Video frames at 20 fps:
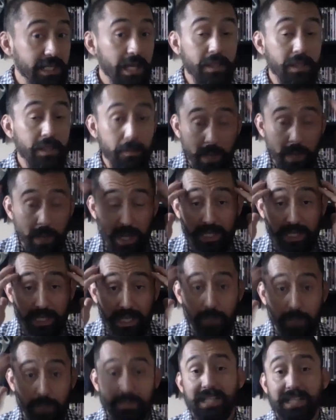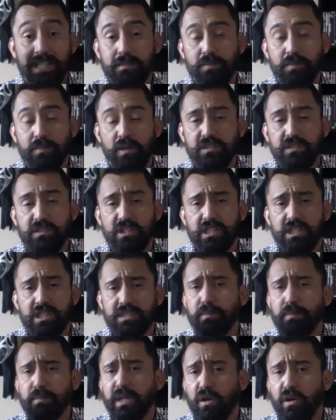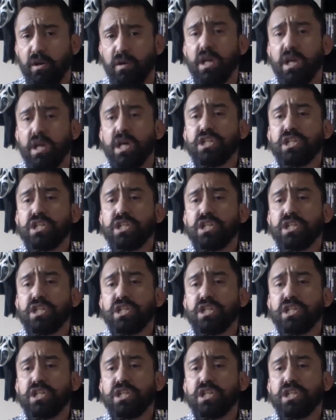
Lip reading: the mind games as opposed to just pure